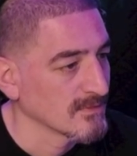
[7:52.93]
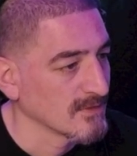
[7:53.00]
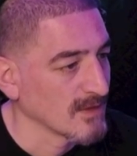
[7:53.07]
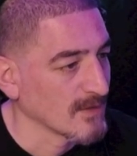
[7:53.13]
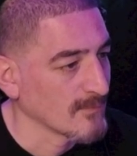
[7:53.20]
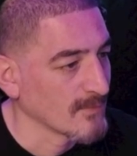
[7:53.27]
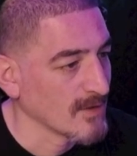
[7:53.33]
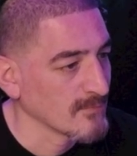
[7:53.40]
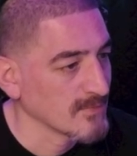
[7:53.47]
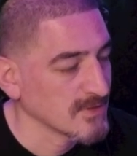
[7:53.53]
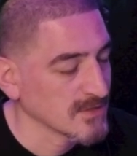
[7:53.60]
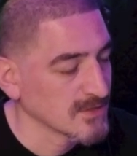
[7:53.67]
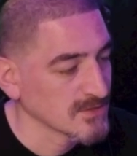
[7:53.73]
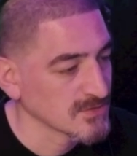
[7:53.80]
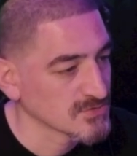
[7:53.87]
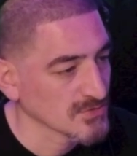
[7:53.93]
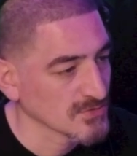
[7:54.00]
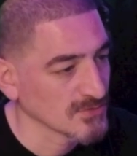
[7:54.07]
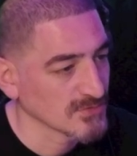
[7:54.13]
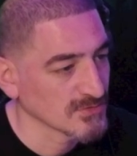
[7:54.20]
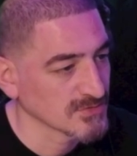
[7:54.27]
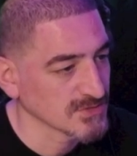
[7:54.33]
Now my MIDI
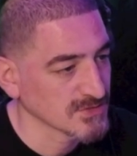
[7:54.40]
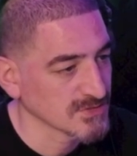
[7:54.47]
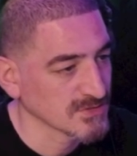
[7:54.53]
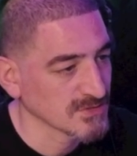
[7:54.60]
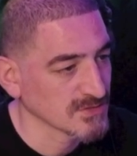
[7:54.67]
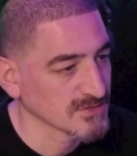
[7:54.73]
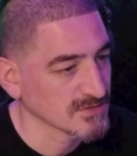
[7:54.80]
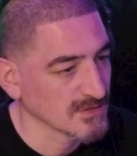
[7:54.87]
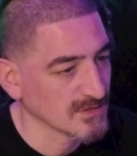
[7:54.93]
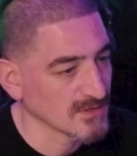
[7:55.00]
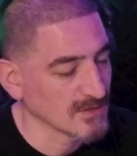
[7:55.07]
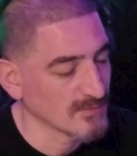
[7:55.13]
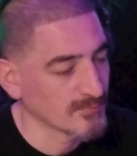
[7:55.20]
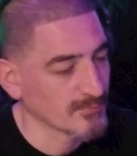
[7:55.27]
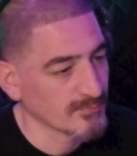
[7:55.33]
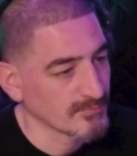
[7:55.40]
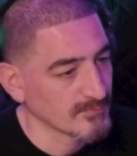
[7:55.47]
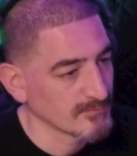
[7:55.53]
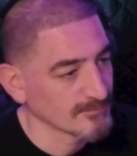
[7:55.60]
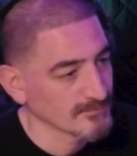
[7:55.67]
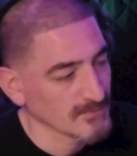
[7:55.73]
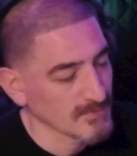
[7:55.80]
controller just does
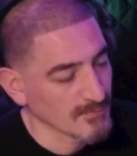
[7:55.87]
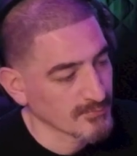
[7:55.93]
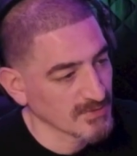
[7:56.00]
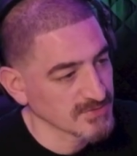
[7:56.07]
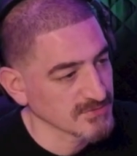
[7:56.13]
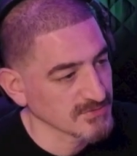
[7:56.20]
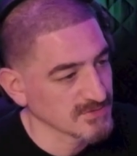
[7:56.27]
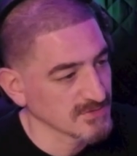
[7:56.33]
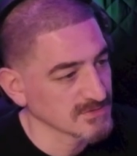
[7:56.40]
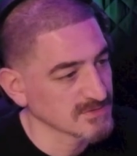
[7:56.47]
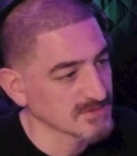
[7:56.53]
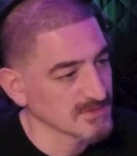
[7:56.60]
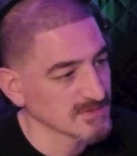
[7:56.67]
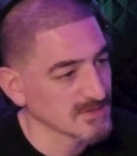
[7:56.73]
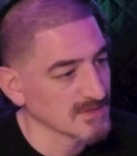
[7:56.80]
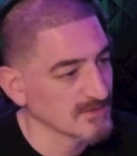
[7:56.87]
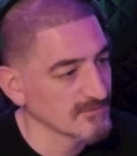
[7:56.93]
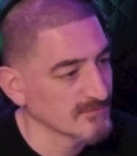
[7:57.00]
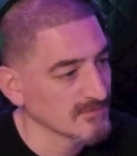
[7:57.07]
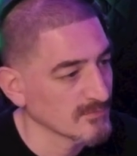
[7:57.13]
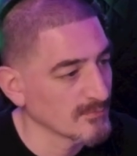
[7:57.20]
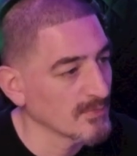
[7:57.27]
pressure sensitive,
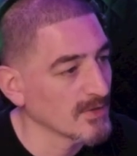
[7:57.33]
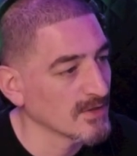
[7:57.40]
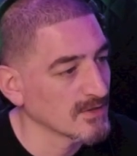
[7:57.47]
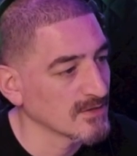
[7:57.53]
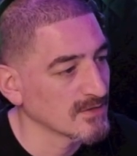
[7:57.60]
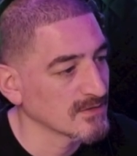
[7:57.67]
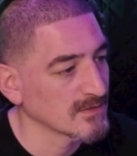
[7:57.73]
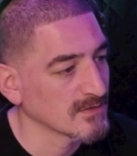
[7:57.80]
but